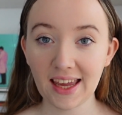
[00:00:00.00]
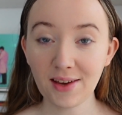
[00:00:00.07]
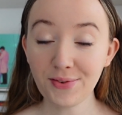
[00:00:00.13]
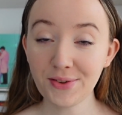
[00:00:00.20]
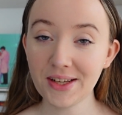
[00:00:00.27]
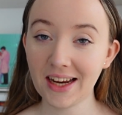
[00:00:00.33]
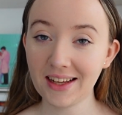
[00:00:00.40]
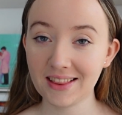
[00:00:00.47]

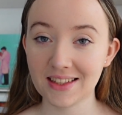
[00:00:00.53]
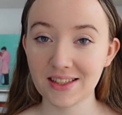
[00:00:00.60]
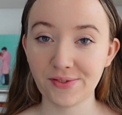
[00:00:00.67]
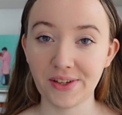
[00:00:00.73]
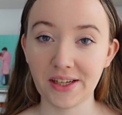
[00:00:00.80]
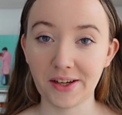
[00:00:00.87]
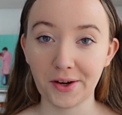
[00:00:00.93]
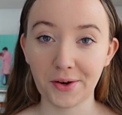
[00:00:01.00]
If you like this
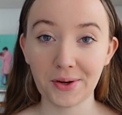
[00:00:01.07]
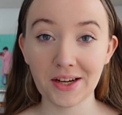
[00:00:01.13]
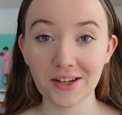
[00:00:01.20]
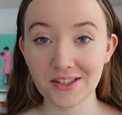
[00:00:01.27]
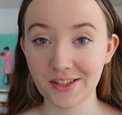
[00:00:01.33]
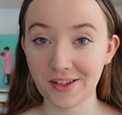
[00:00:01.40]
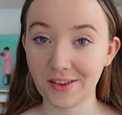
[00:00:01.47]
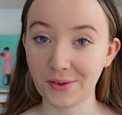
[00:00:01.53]
video,
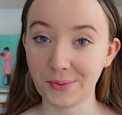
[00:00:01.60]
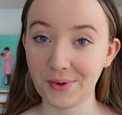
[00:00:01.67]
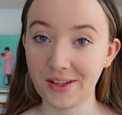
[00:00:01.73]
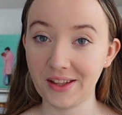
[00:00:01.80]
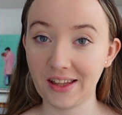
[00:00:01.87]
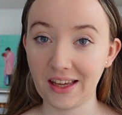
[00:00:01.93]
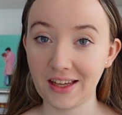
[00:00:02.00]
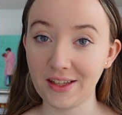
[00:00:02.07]
here's another
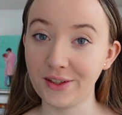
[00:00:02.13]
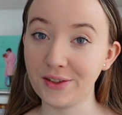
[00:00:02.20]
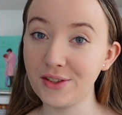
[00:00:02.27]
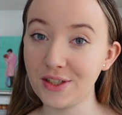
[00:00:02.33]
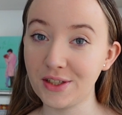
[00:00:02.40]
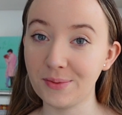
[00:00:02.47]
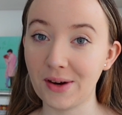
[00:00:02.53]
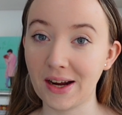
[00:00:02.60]
one that
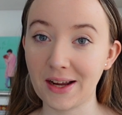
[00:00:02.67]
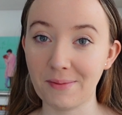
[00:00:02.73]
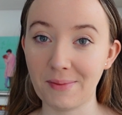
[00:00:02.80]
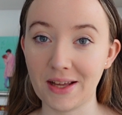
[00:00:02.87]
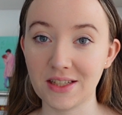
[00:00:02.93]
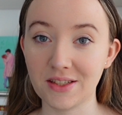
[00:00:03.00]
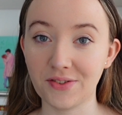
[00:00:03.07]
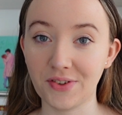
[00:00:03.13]
YouTube
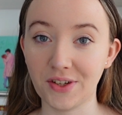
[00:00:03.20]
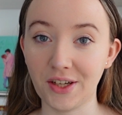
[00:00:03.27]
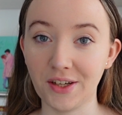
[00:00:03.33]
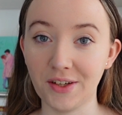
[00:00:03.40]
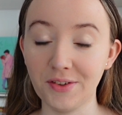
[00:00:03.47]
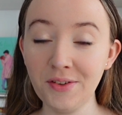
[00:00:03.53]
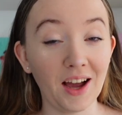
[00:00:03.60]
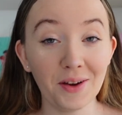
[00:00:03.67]
recommends for
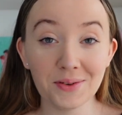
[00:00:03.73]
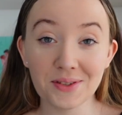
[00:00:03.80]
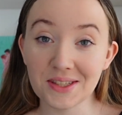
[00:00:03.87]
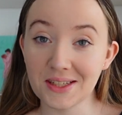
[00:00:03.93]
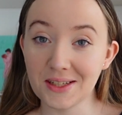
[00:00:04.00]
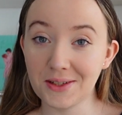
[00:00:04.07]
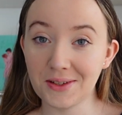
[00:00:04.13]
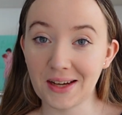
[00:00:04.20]
you. I will
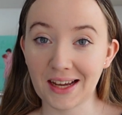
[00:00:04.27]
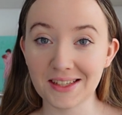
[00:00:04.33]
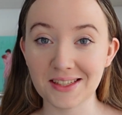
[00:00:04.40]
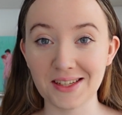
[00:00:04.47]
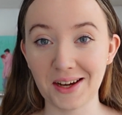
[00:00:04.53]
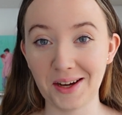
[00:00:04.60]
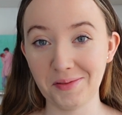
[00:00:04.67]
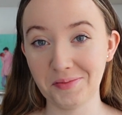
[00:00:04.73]
see you next
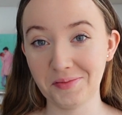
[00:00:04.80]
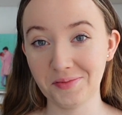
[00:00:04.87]
time.